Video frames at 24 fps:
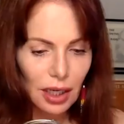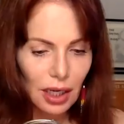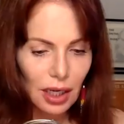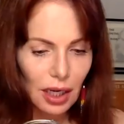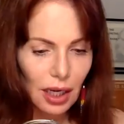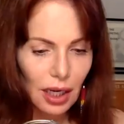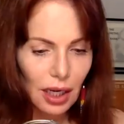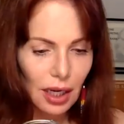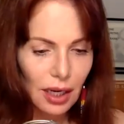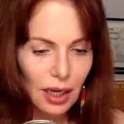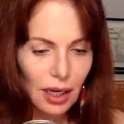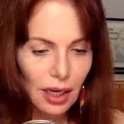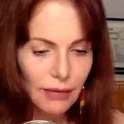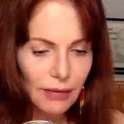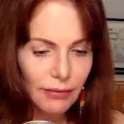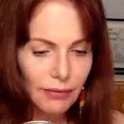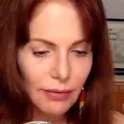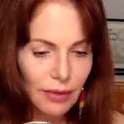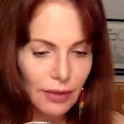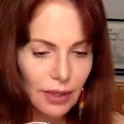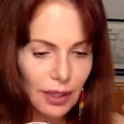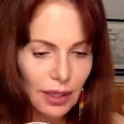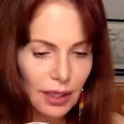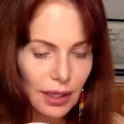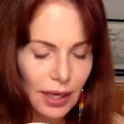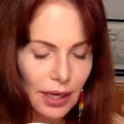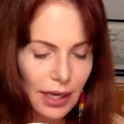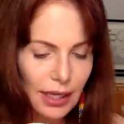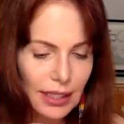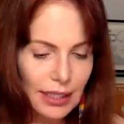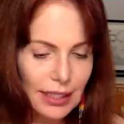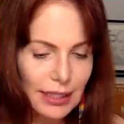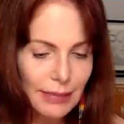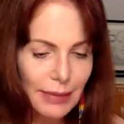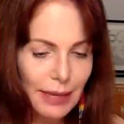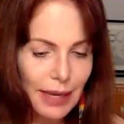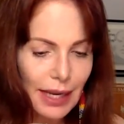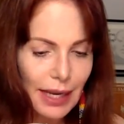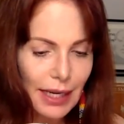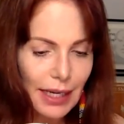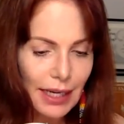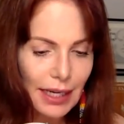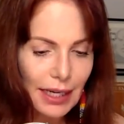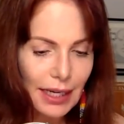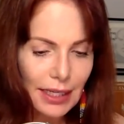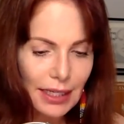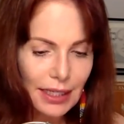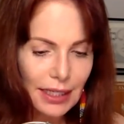Yeah. Um,
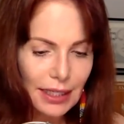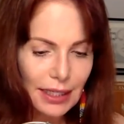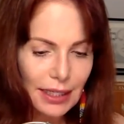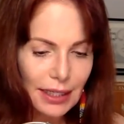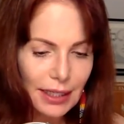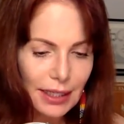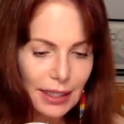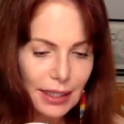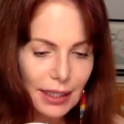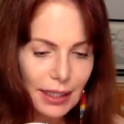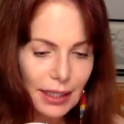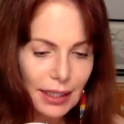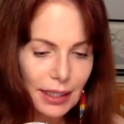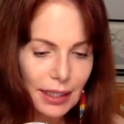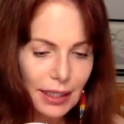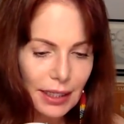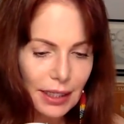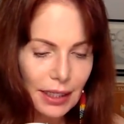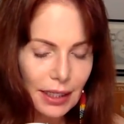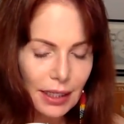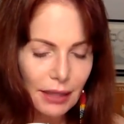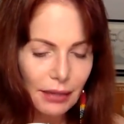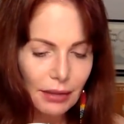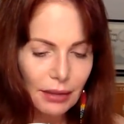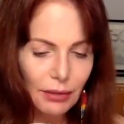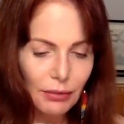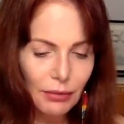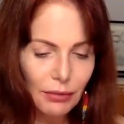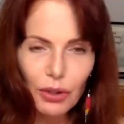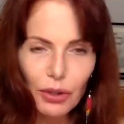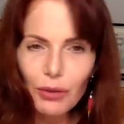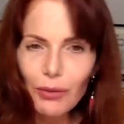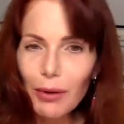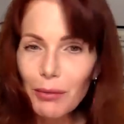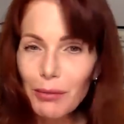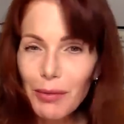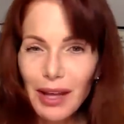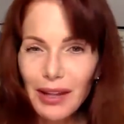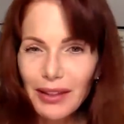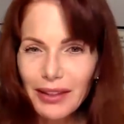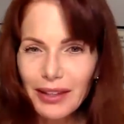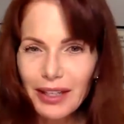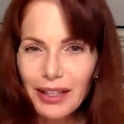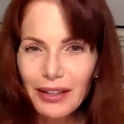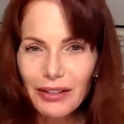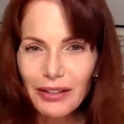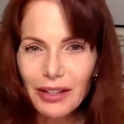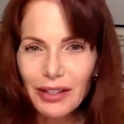estimated. Do you want
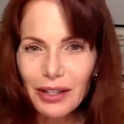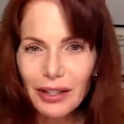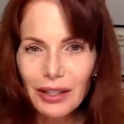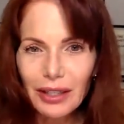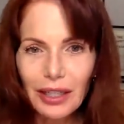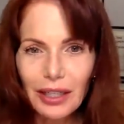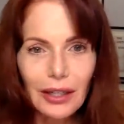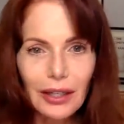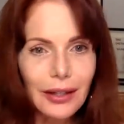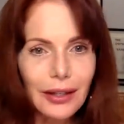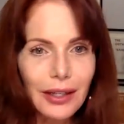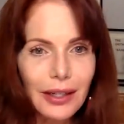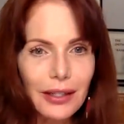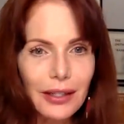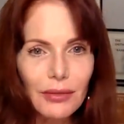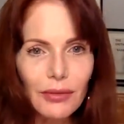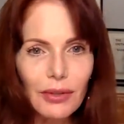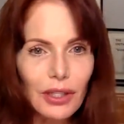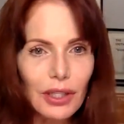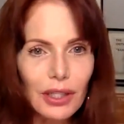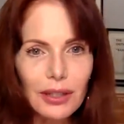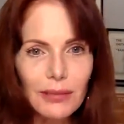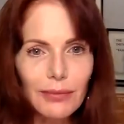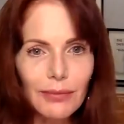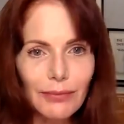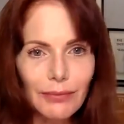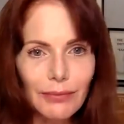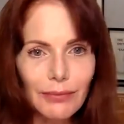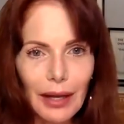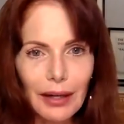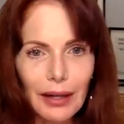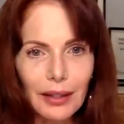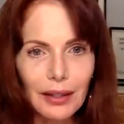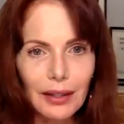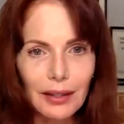monthly or yearly earnings? Which is better?